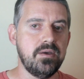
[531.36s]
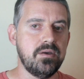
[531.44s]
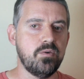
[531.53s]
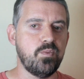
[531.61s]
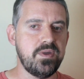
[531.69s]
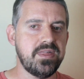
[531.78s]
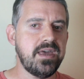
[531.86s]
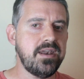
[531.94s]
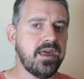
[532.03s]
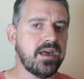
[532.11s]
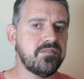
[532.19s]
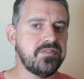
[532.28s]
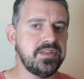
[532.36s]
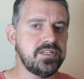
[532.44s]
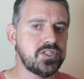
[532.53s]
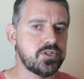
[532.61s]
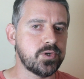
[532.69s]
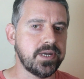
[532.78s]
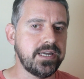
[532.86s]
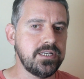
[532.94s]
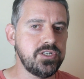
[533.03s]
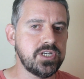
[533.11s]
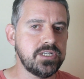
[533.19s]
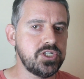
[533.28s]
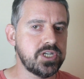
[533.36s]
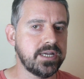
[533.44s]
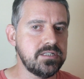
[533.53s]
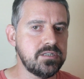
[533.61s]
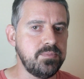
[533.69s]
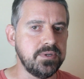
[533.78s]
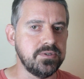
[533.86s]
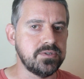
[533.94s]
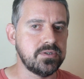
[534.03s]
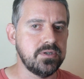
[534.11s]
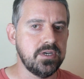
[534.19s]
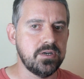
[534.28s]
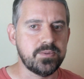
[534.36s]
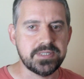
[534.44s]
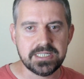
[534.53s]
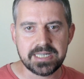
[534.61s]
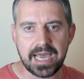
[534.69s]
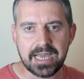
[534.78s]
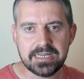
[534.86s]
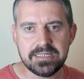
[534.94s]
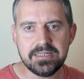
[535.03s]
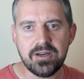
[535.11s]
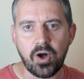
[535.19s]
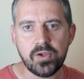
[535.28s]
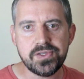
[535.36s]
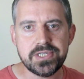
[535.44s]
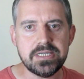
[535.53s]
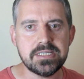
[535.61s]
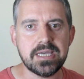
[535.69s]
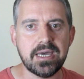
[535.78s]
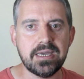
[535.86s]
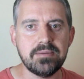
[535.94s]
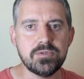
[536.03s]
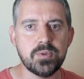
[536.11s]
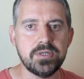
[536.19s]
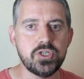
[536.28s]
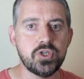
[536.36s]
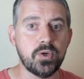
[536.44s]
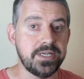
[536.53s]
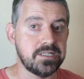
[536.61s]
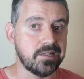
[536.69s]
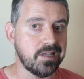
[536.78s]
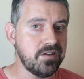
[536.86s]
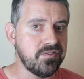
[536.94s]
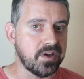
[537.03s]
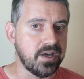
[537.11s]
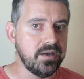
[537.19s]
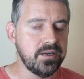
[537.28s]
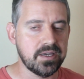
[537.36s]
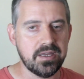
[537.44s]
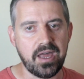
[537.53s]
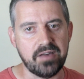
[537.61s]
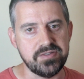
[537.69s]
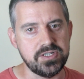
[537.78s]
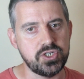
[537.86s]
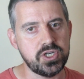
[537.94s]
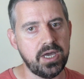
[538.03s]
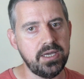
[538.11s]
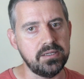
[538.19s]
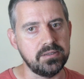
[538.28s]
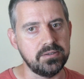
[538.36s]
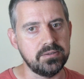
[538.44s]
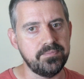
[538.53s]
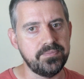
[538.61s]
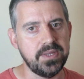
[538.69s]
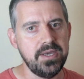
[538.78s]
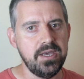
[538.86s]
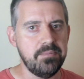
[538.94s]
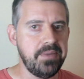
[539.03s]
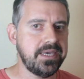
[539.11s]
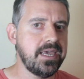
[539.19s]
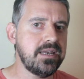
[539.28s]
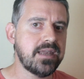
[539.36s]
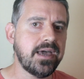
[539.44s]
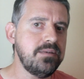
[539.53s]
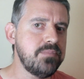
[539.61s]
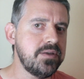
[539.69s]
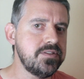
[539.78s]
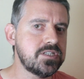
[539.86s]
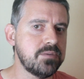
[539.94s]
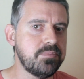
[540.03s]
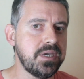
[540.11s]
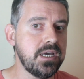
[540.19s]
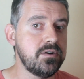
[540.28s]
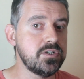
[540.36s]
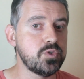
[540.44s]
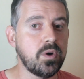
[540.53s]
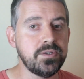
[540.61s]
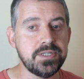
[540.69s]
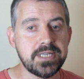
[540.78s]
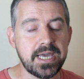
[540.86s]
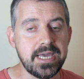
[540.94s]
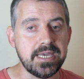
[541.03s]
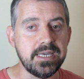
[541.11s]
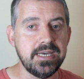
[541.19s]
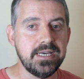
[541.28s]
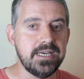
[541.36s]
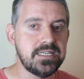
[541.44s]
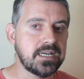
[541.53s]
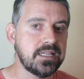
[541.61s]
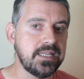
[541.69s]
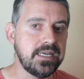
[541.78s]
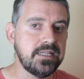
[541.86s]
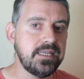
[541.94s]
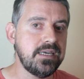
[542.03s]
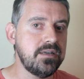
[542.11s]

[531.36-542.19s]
We then have this strange enchantment, where the Dagda alters time to ensure his lover can have his child. Making 9 months appear as one day is clearly an